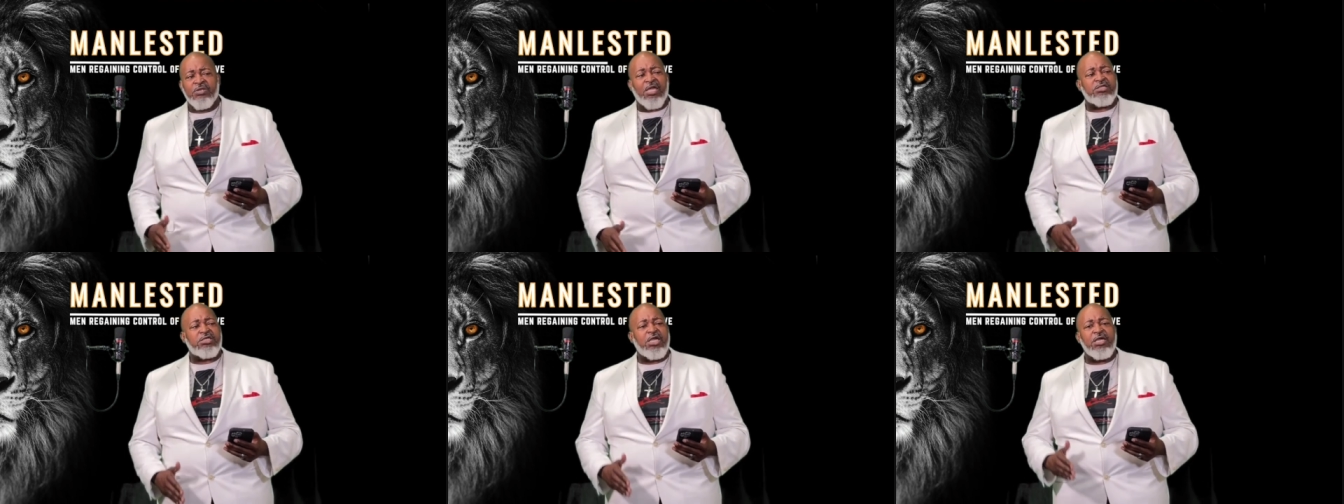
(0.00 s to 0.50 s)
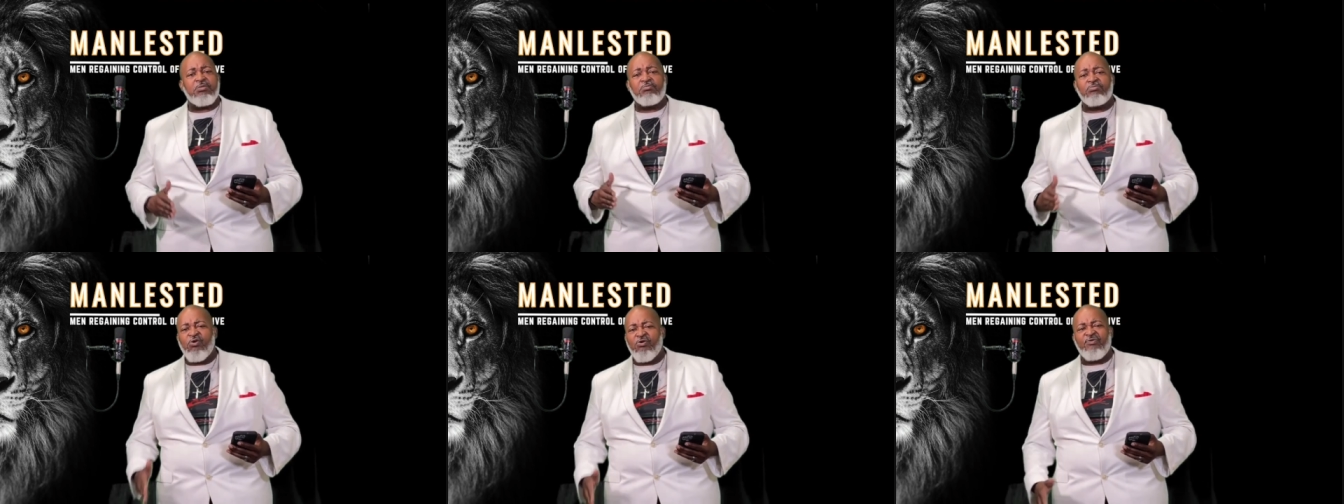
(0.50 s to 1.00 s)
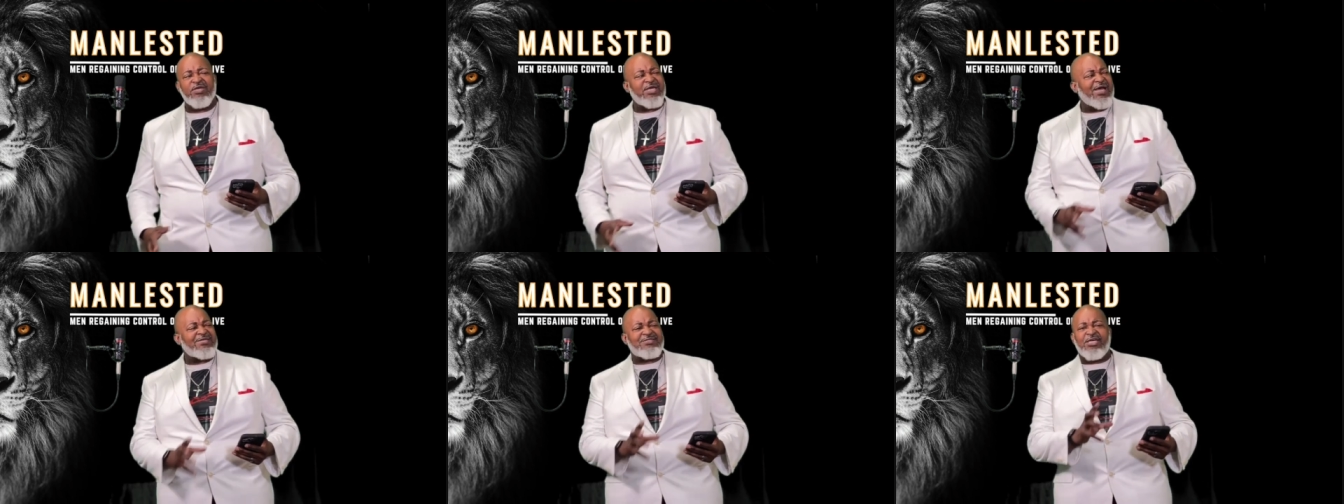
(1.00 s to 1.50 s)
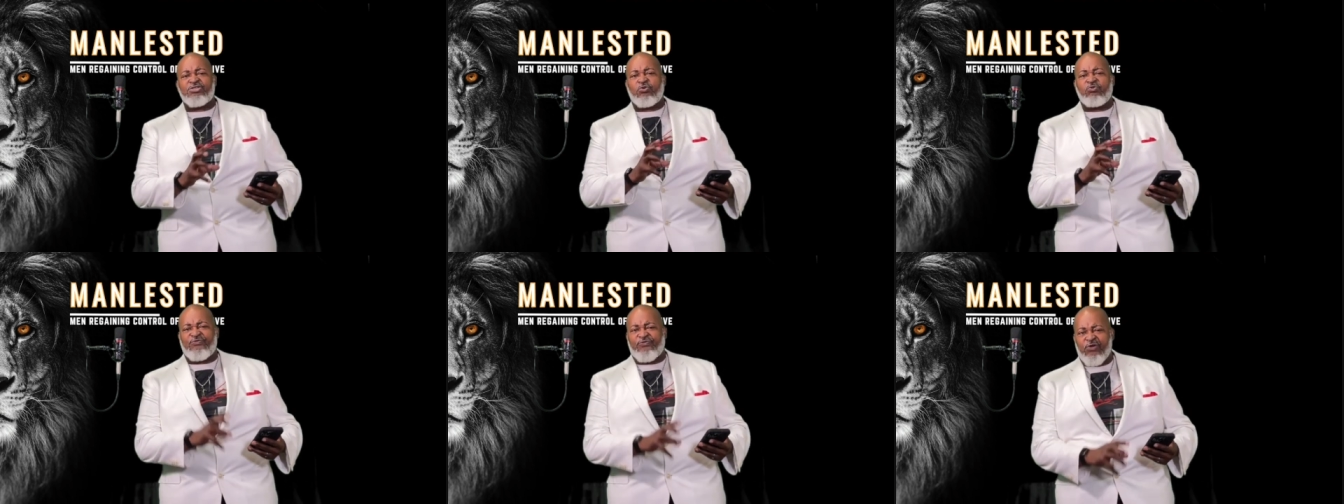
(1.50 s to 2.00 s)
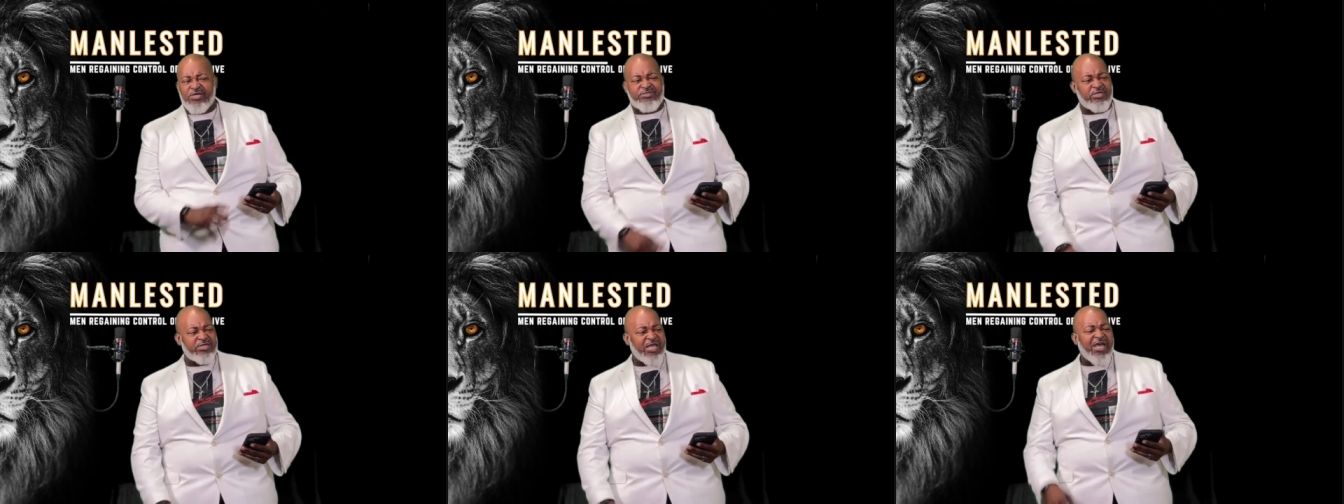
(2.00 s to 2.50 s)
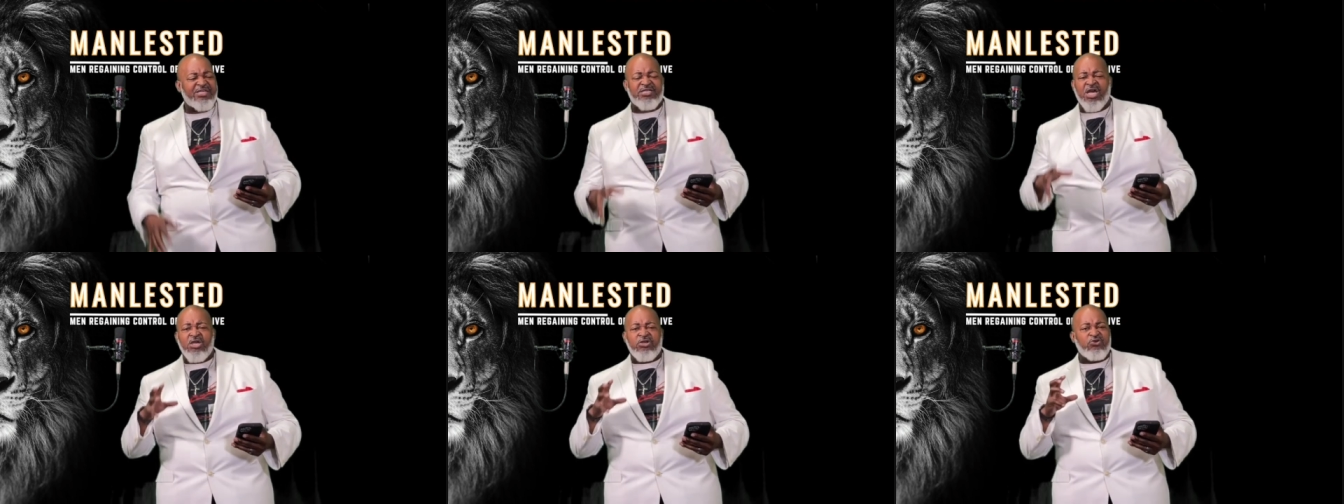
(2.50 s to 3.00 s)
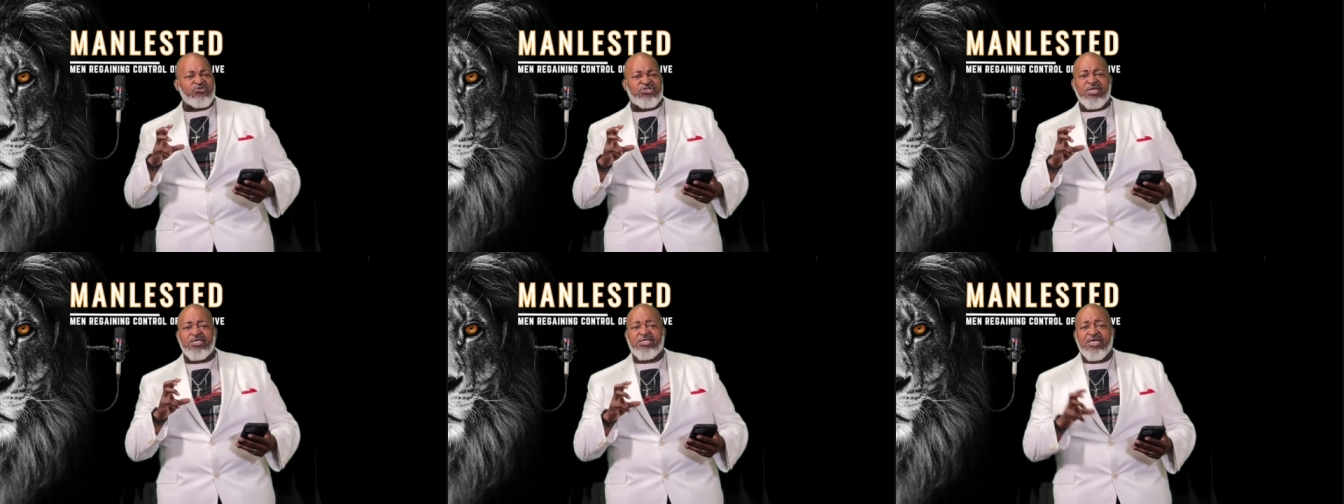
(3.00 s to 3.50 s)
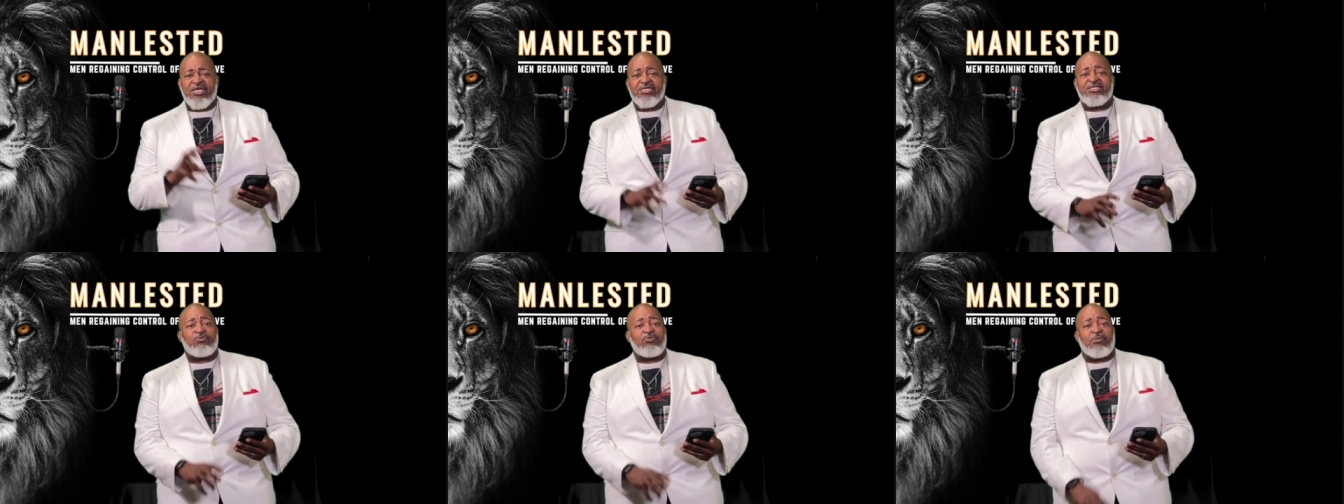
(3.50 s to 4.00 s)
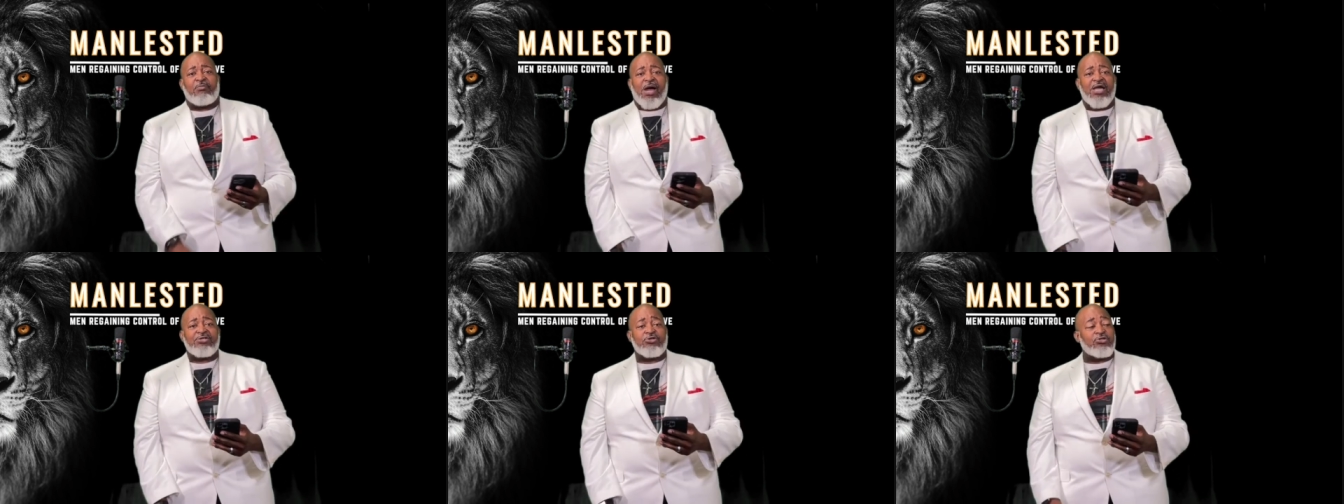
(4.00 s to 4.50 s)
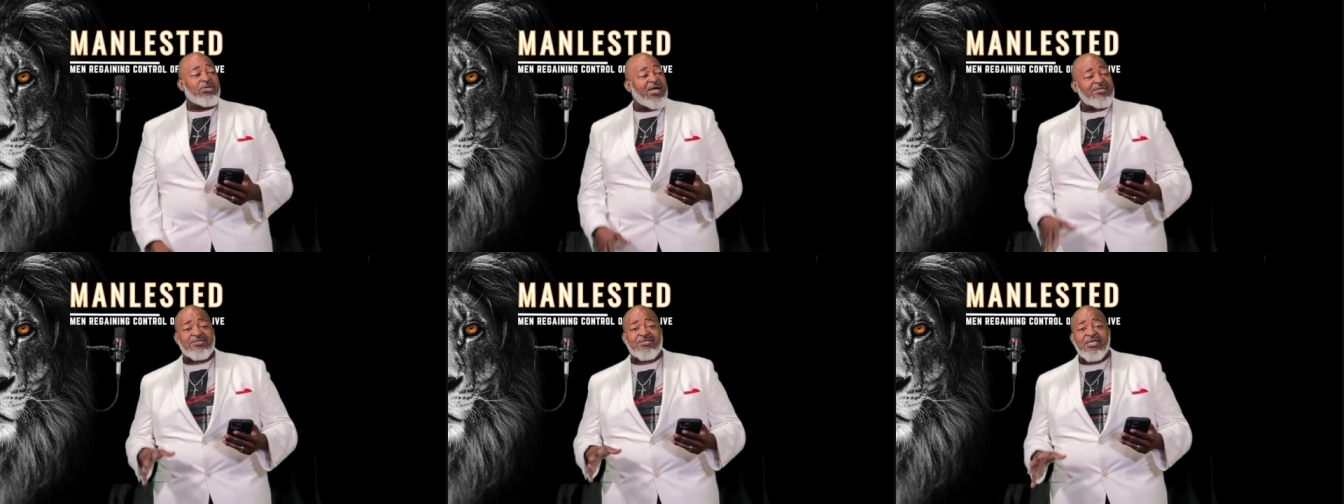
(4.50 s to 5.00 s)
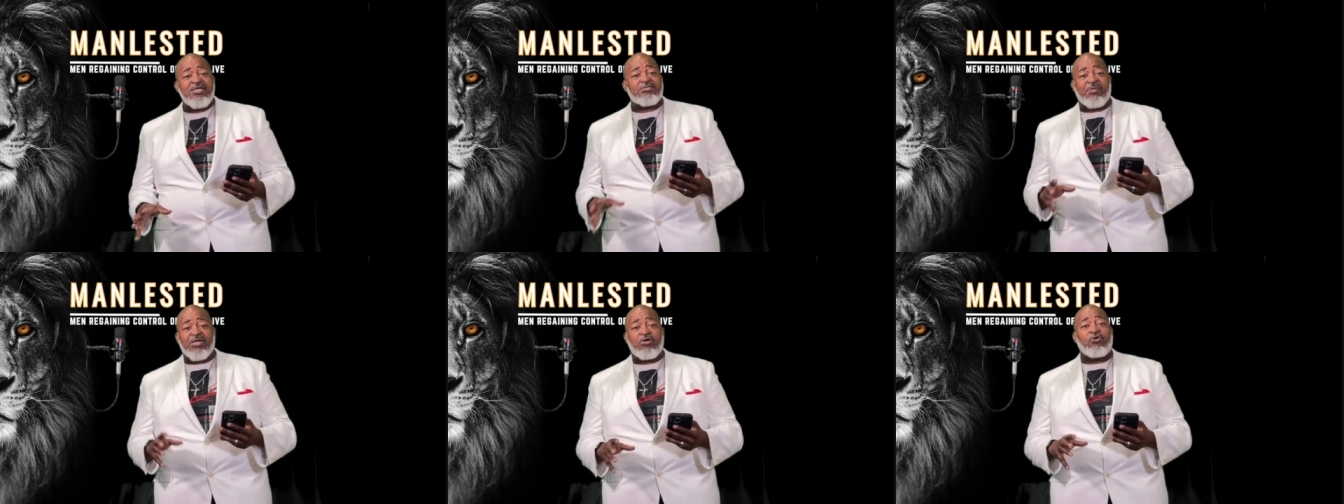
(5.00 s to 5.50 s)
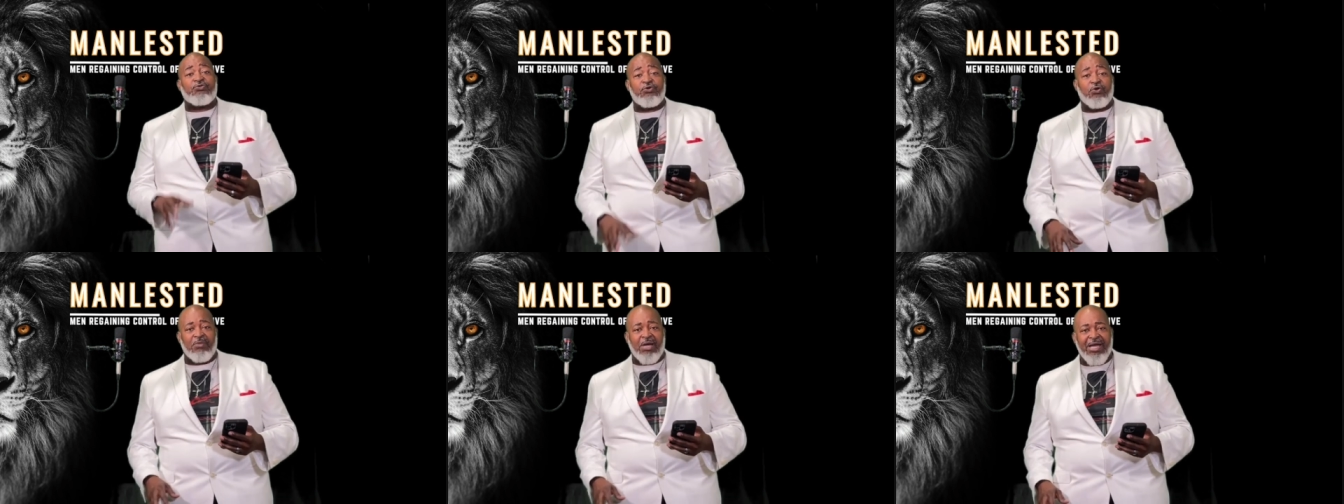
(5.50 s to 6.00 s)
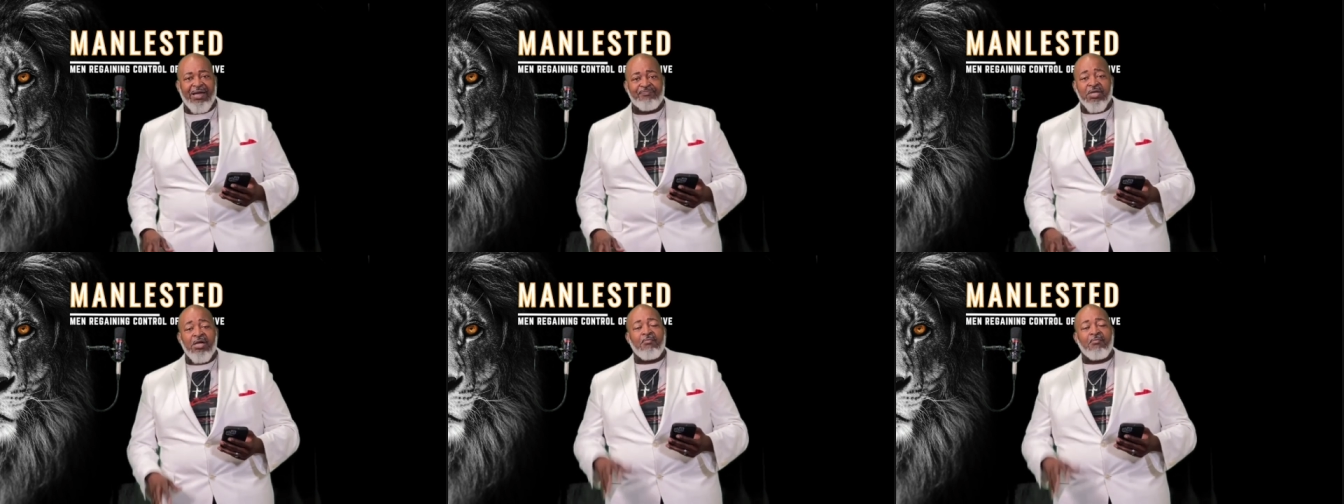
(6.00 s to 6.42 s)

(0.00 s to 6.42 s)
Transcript: and keep moving. Yes, there's a refresher. Yes, you see things that remind you. Yes, things may go through your mind.